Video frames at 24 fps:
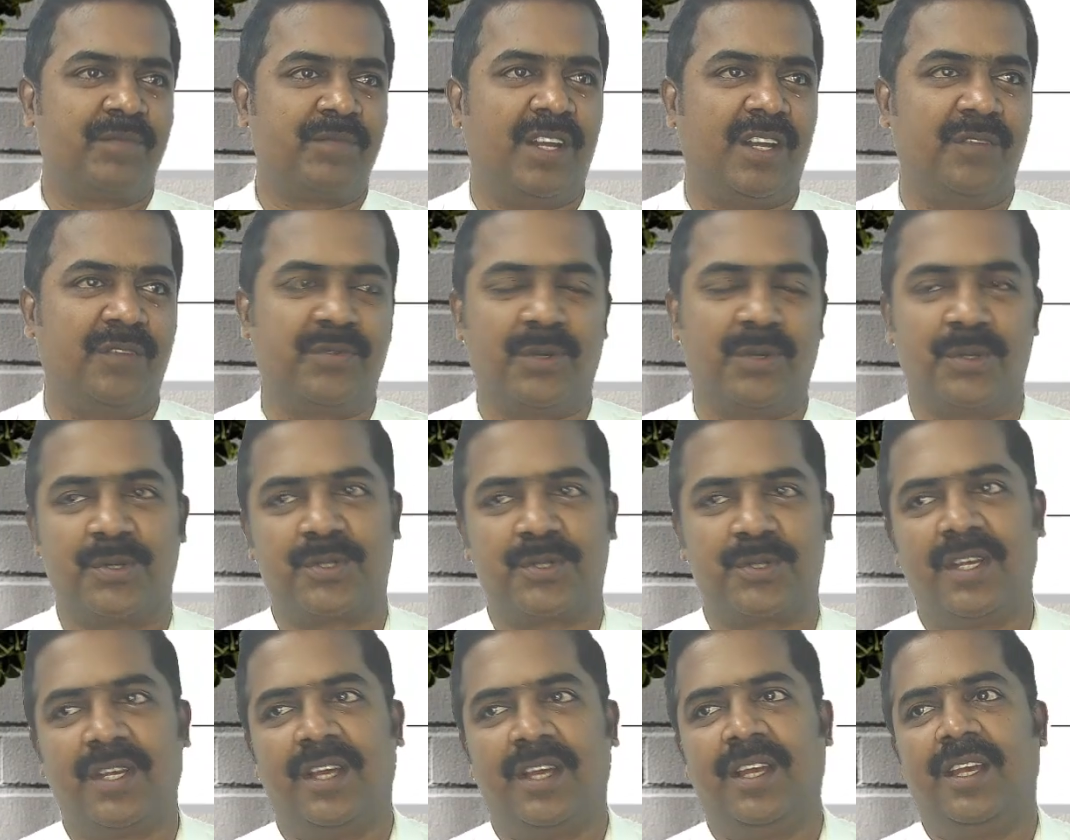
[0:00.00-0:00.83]
Of
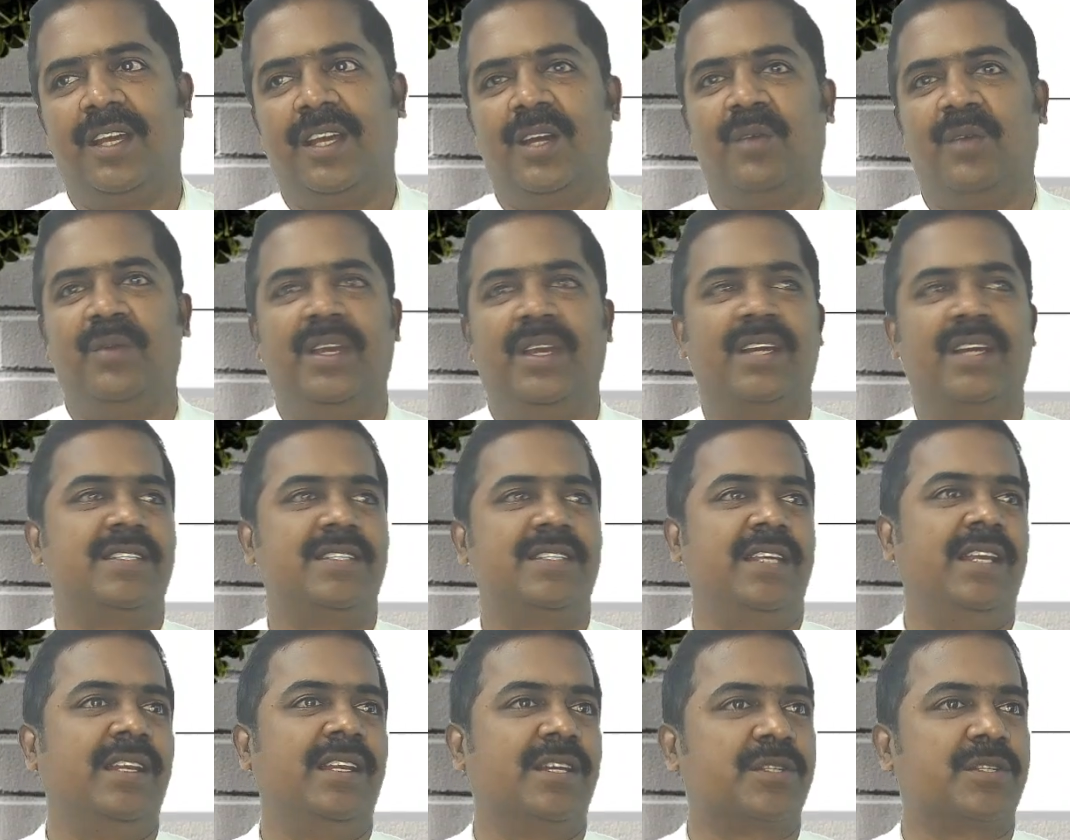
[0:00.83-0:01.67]
course, we had
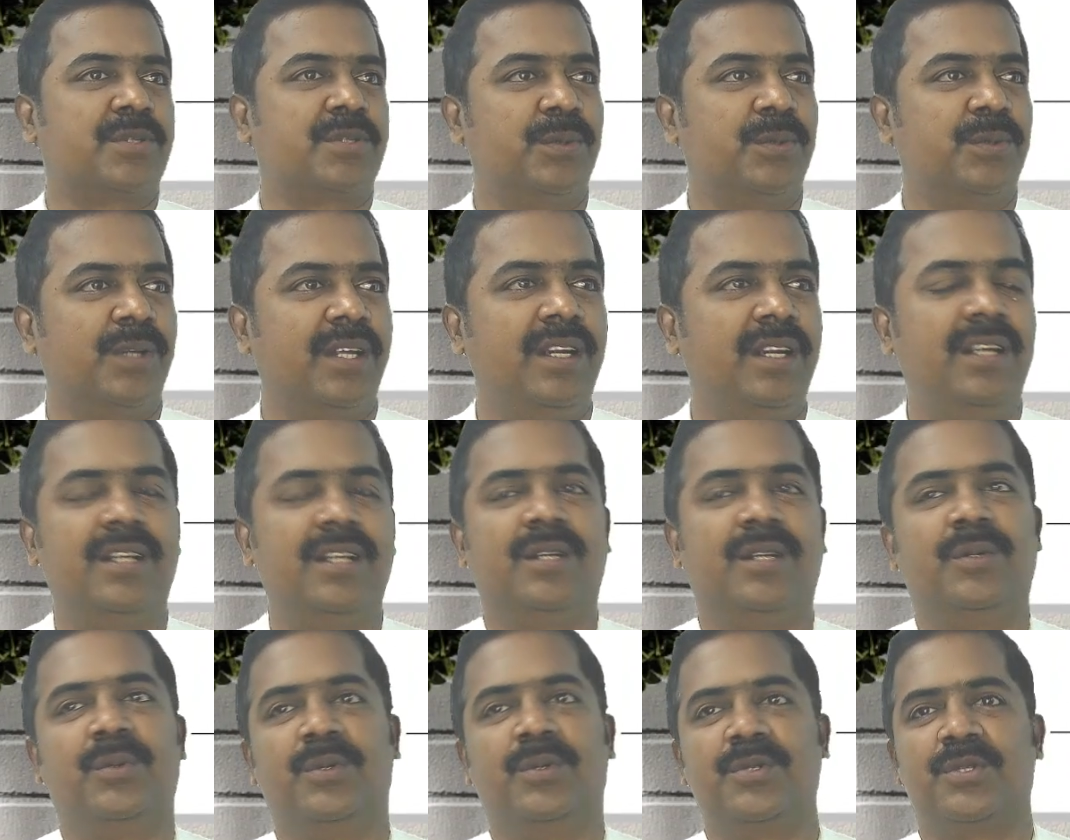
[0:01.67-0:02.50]
seen a student
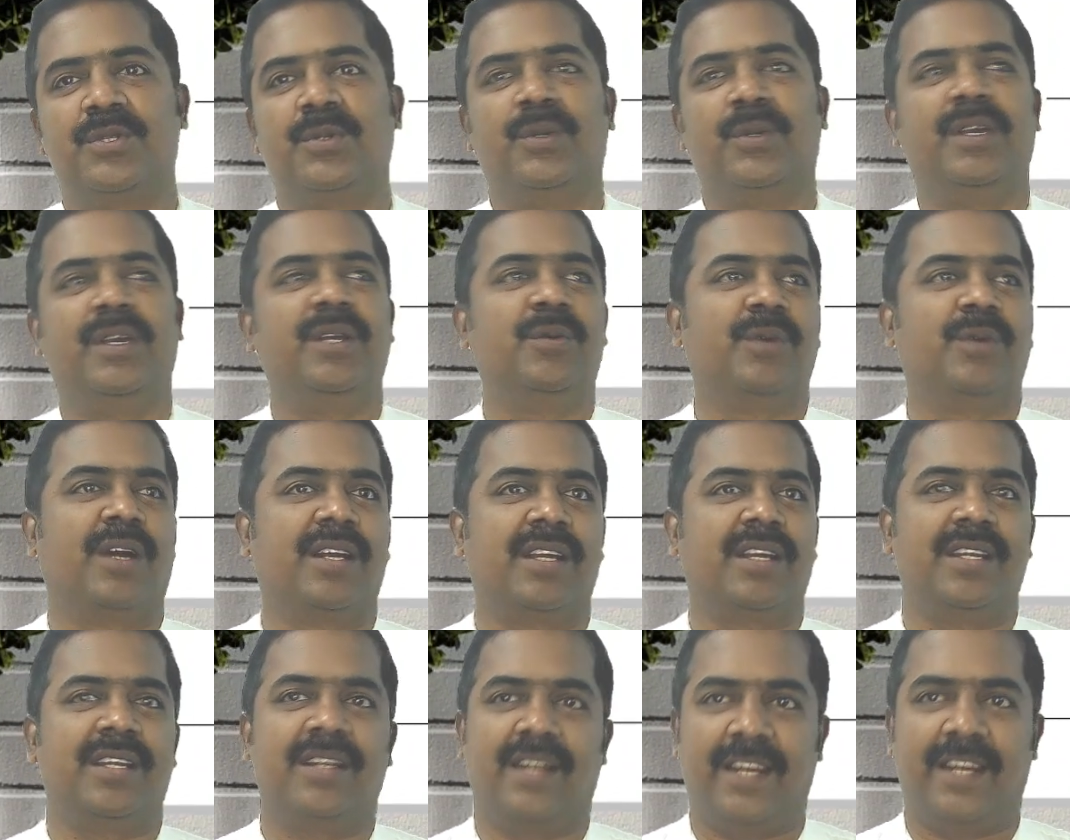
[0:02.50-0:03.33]
who was doing work
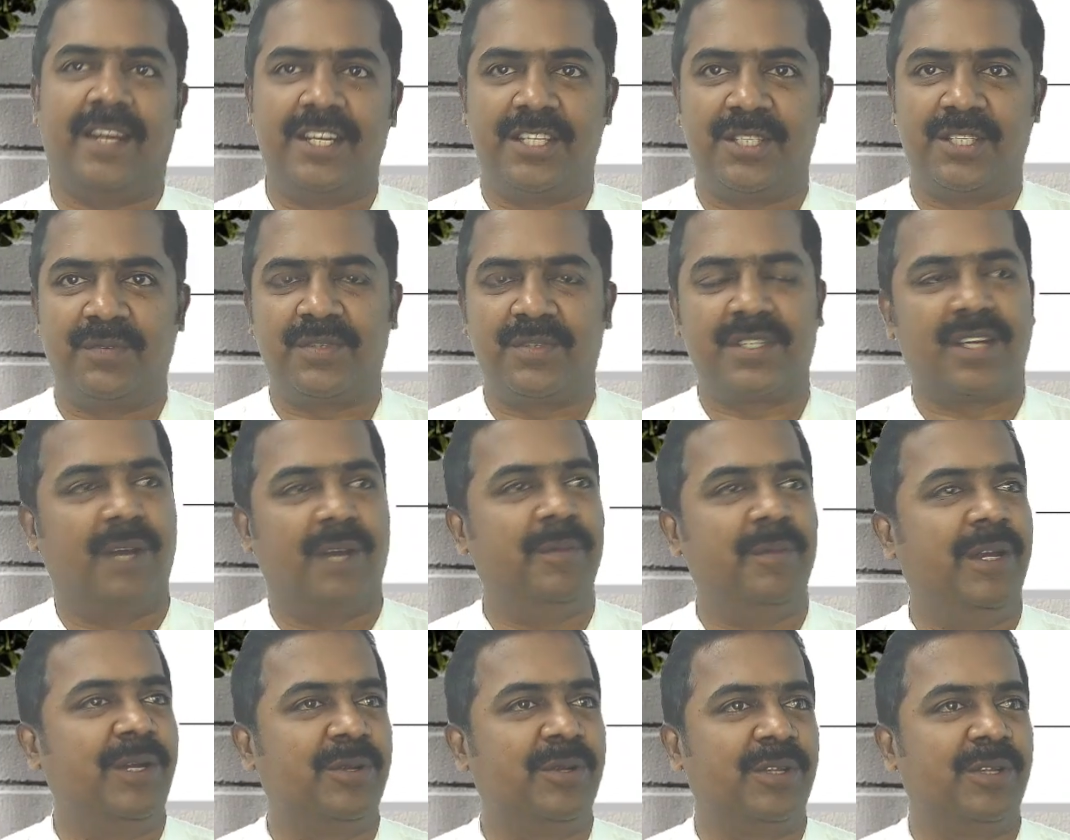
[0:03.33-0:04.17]
in night shifts
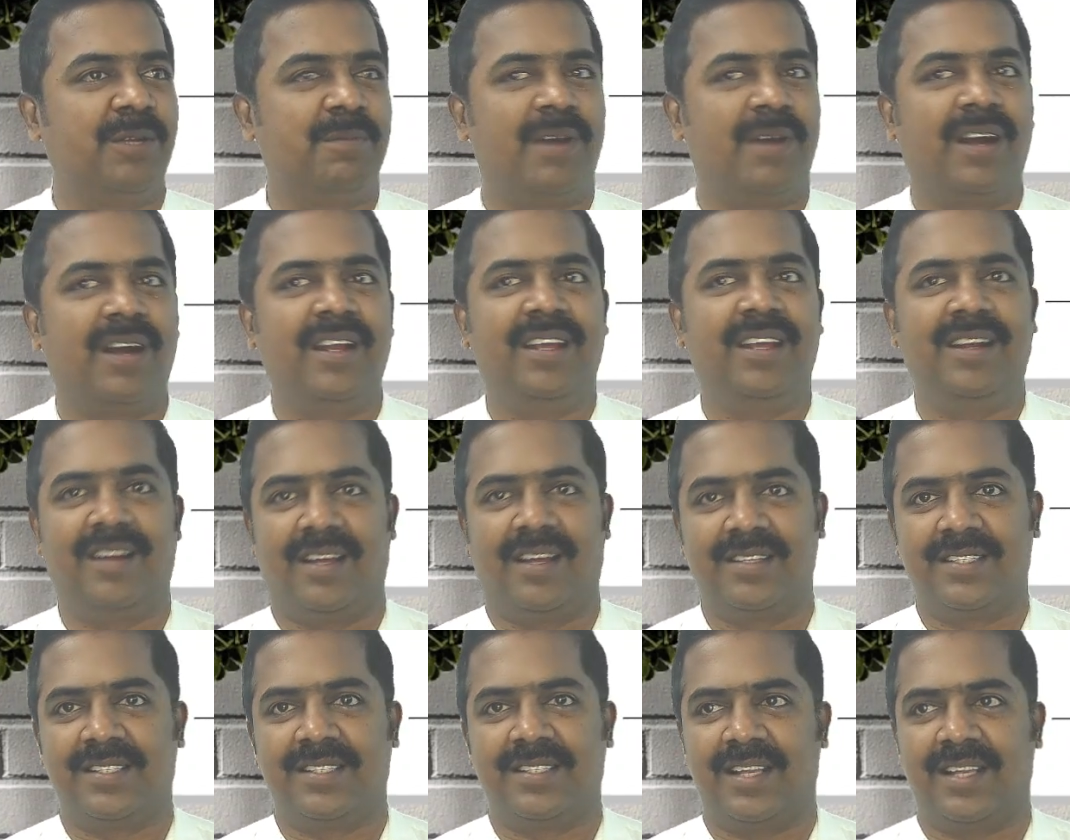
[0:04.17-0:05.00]
coming to the morning
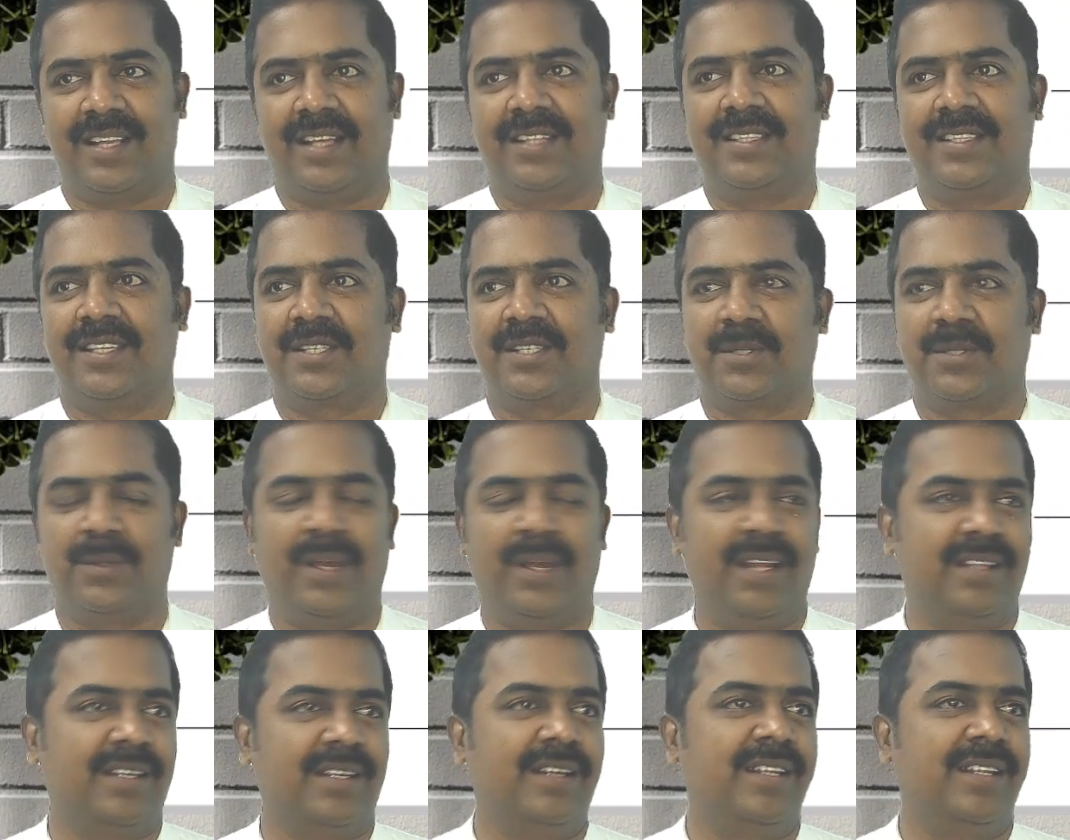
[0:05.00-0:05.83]
classes like 6 to
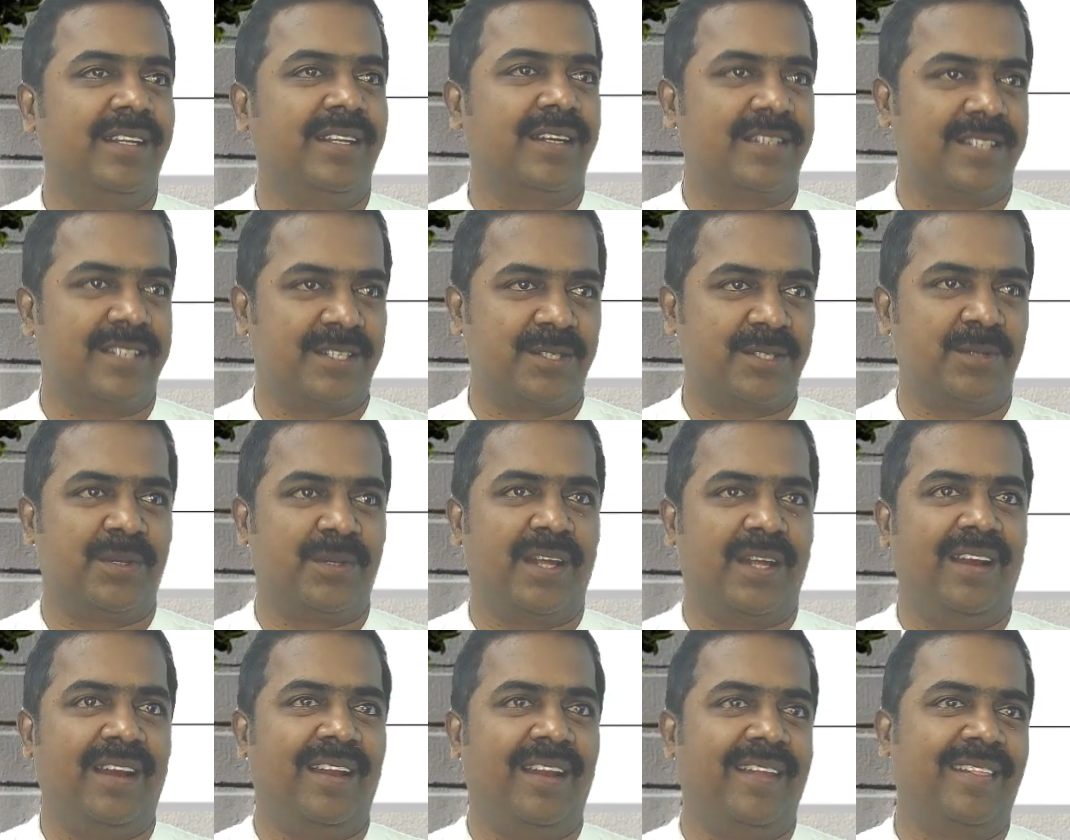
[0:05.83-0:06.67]
8.30 or 6 to
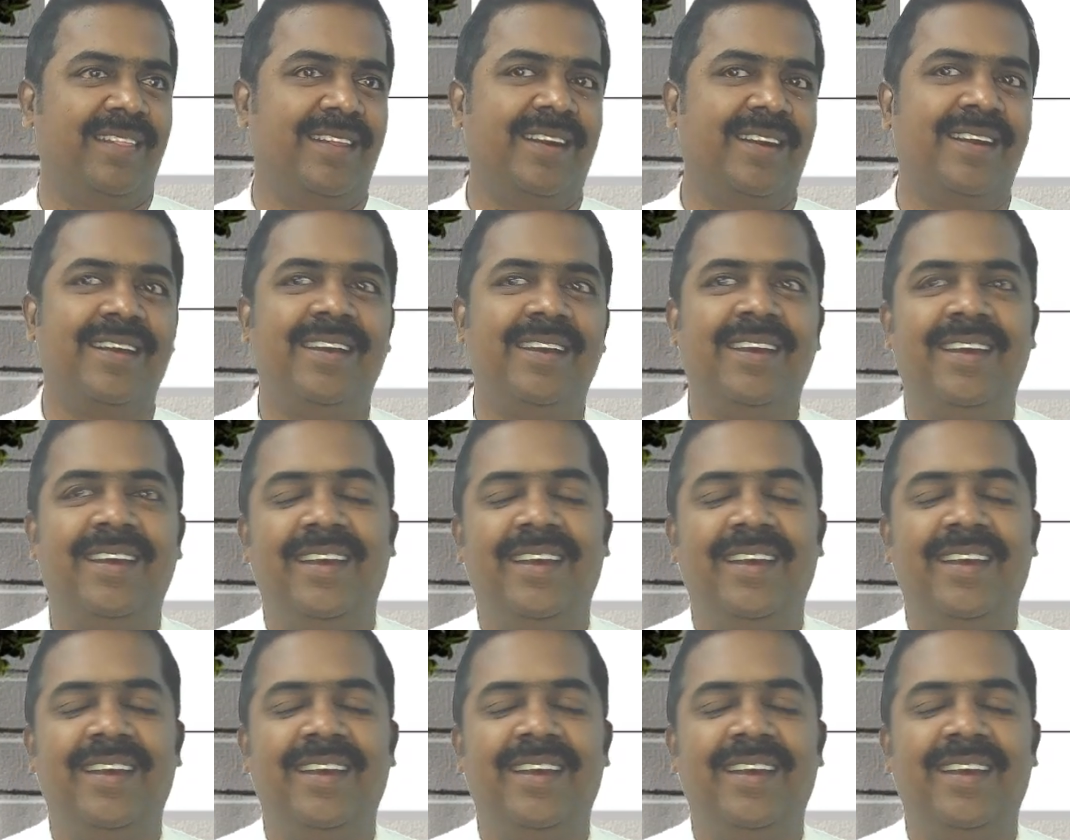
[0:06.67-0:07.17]
9 like that.